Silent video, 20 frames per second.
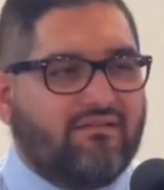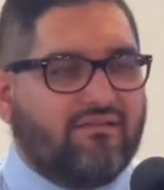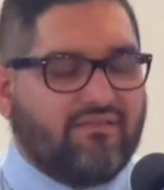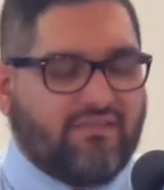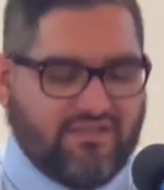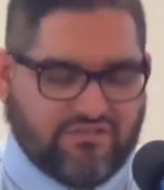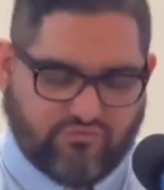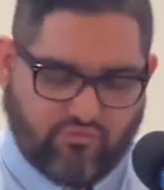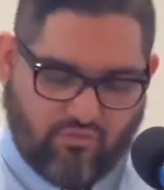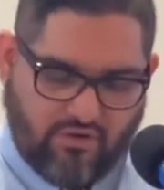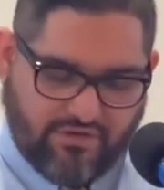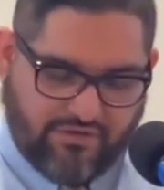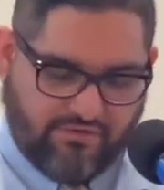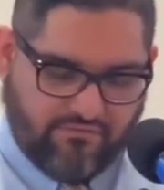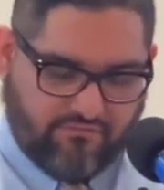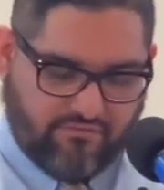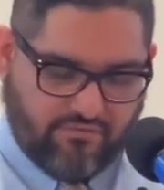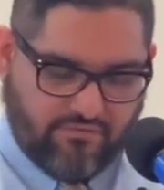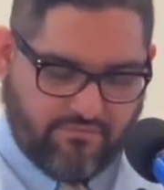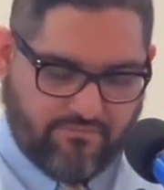That's
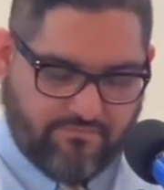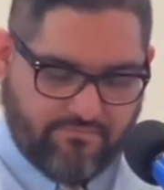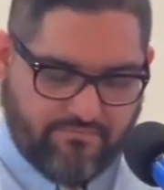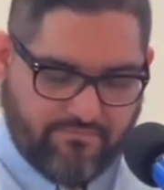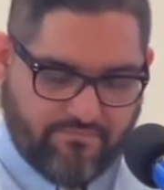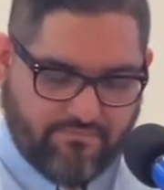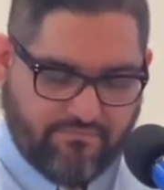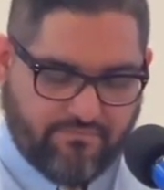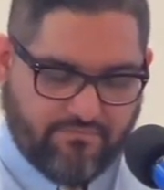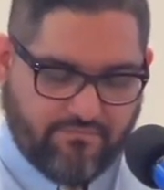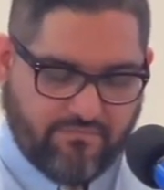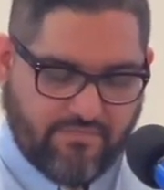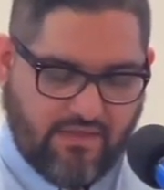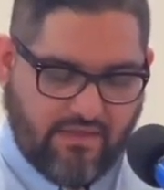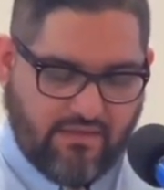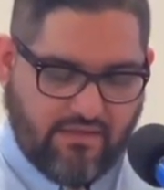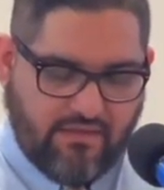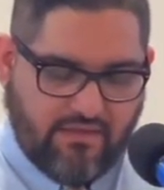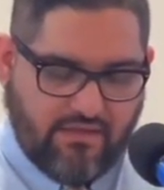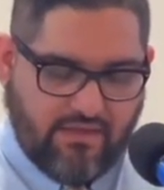wonderful.
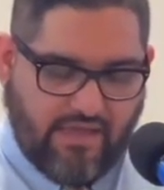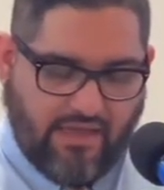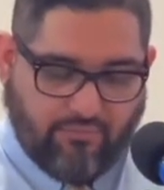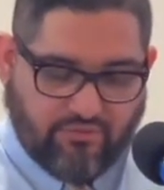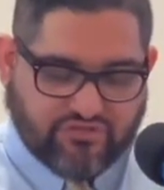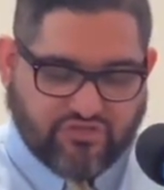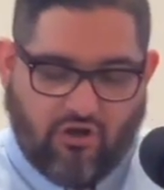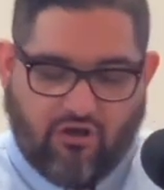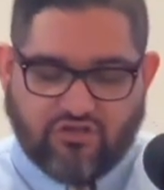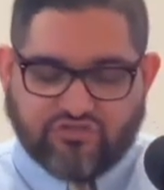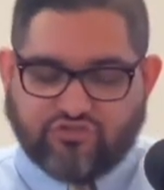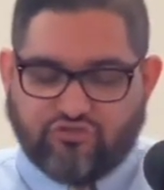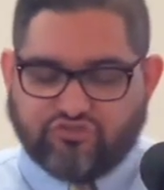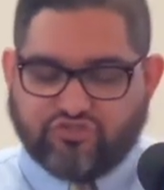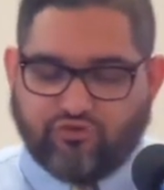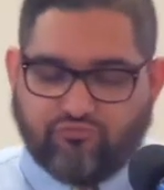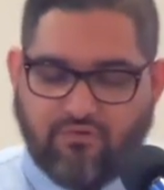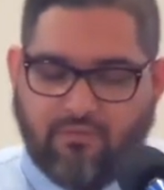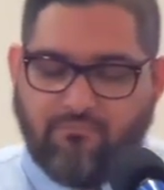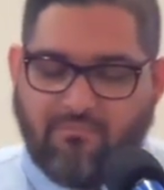It was also
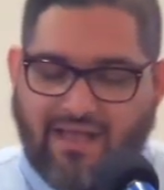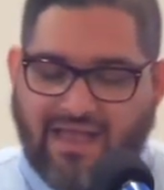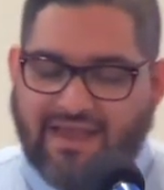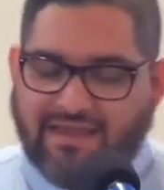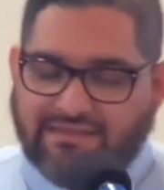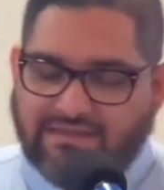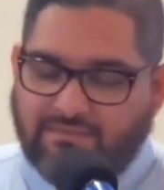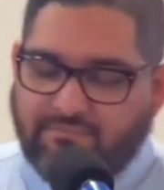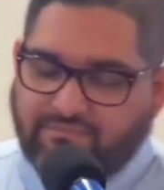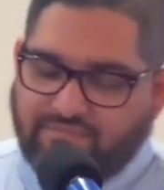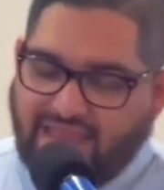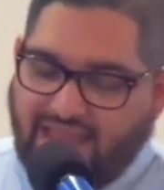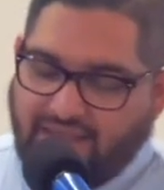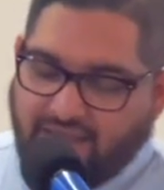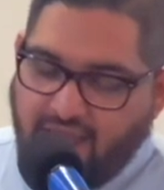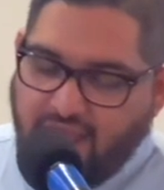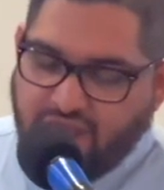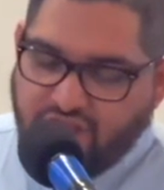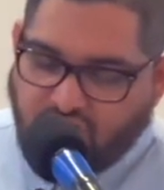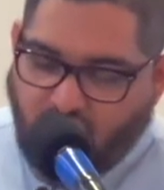to remind them
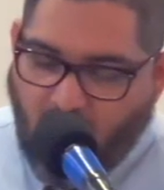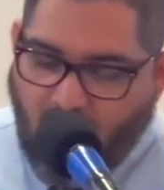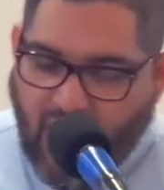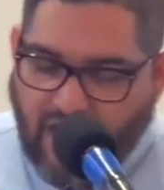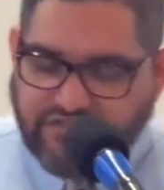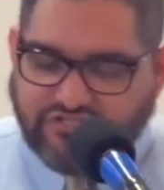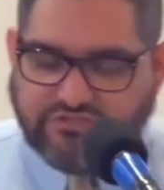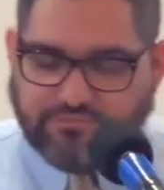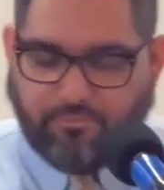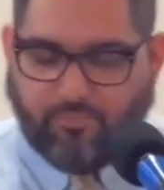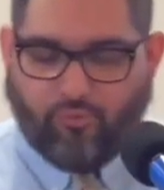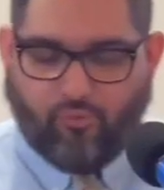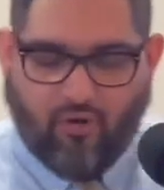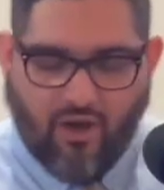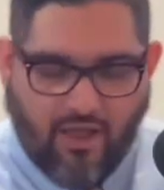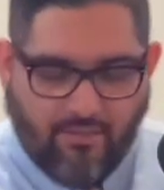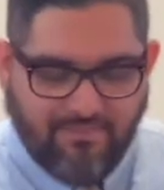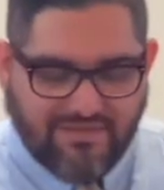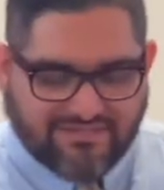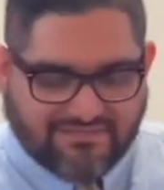that God's
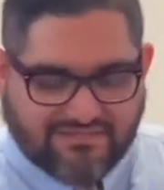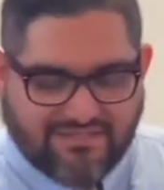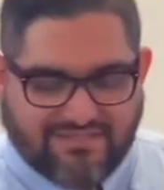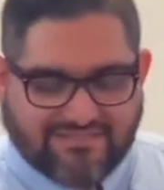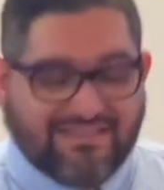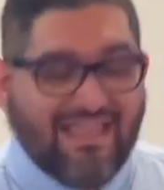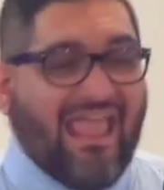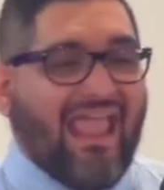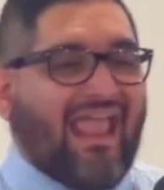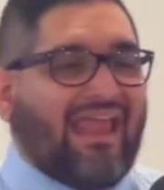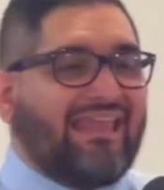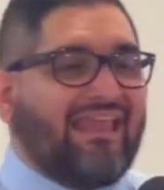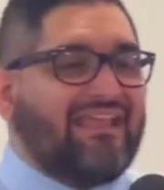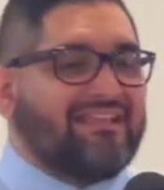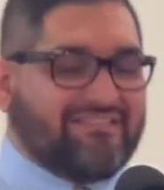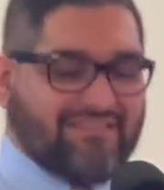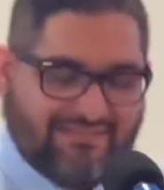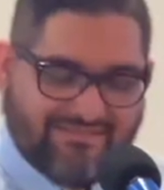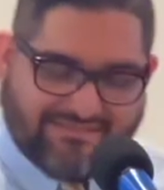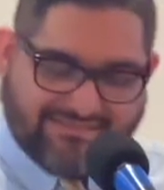promises and
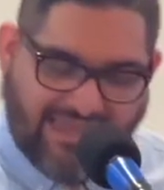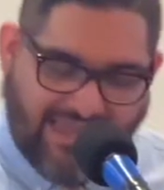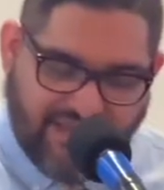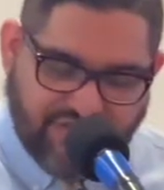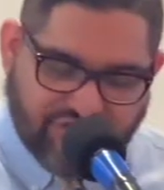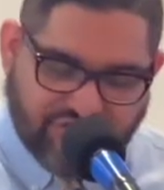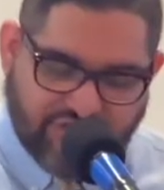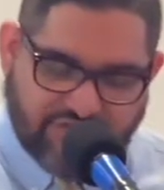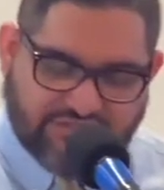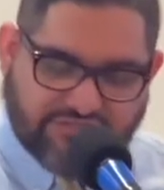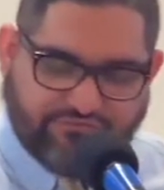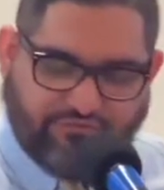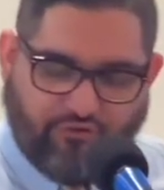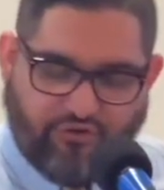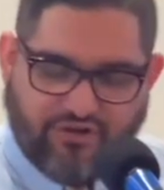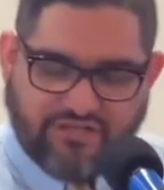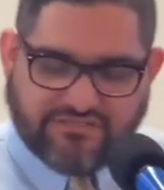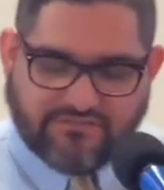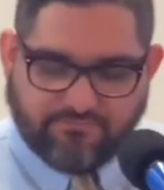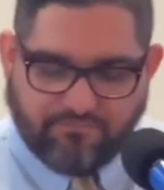his intentions
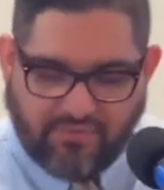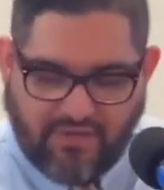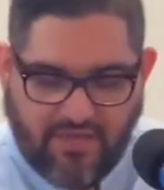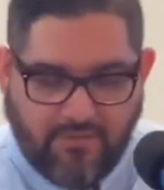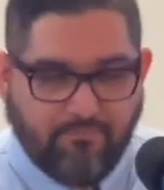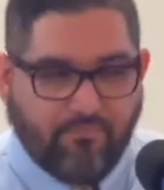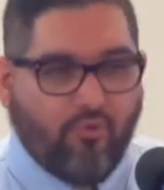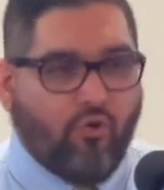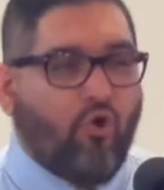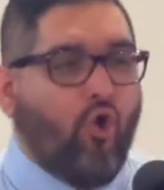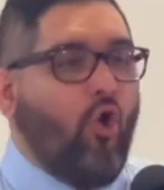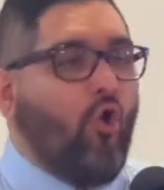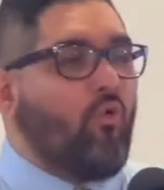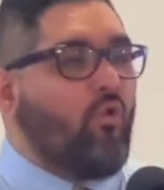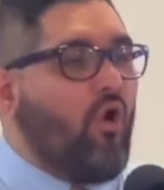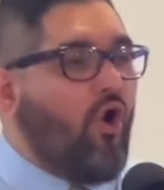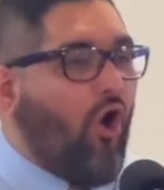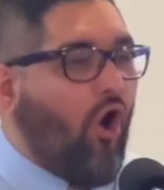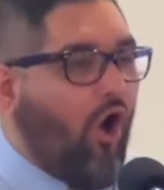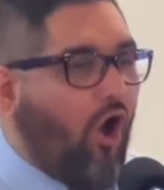for his people
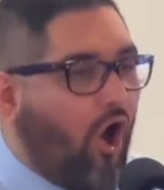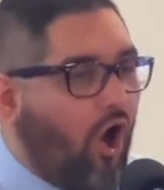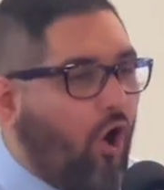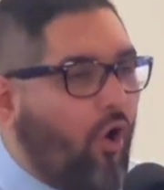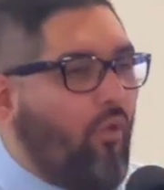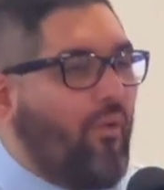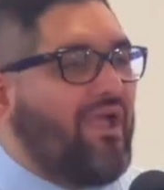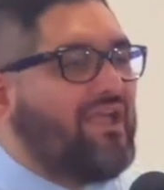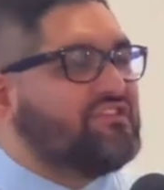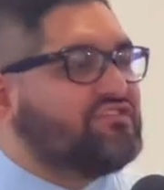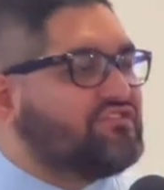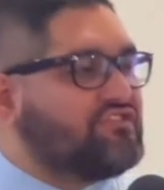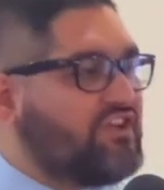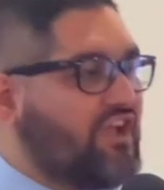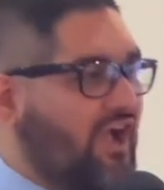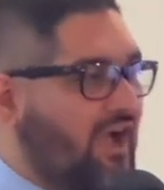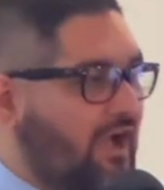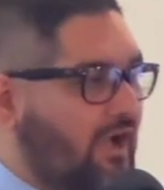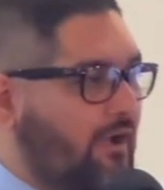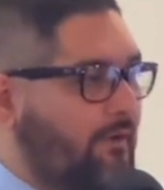will always
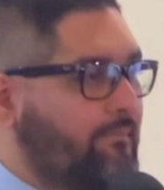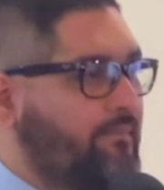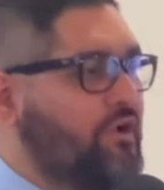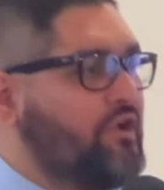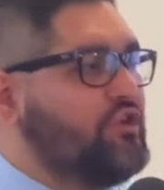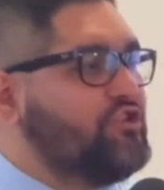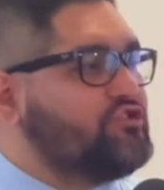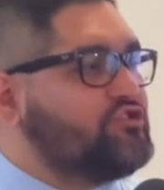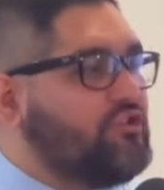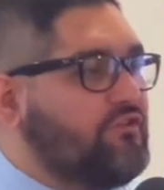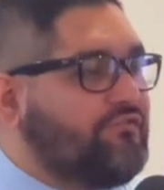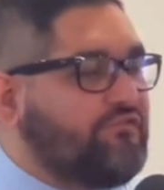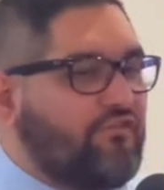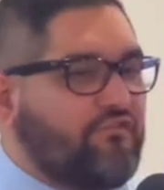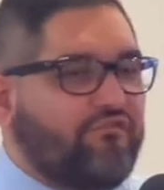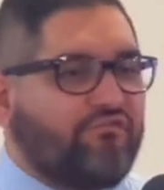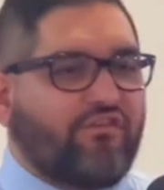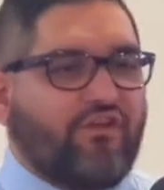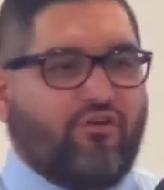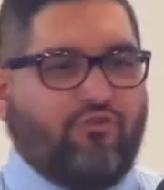come to
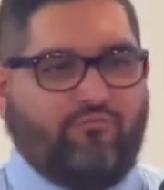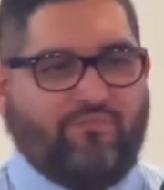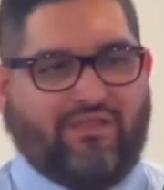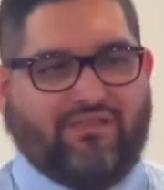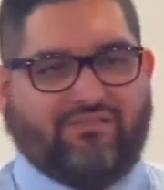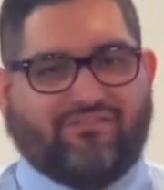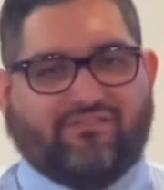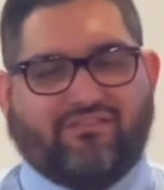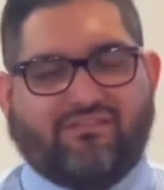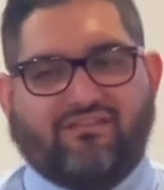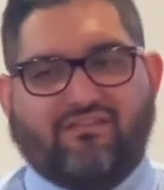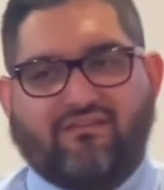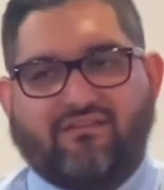fulfillment.